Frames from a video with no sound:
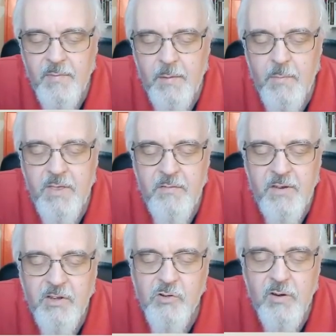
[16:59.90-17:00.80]
May the
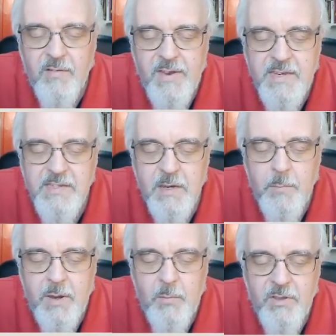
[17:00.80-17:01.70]
victory of Easter
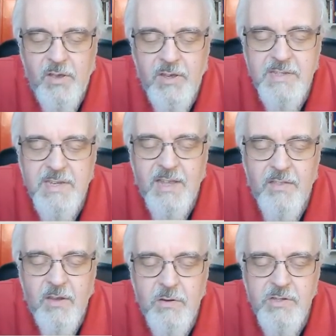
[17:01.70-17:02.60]
be with us
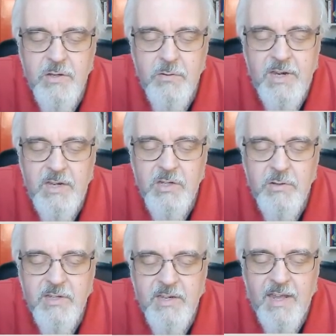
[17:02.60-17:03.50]
and those who need you
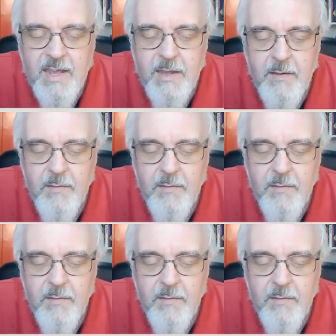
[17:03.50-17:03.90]
today.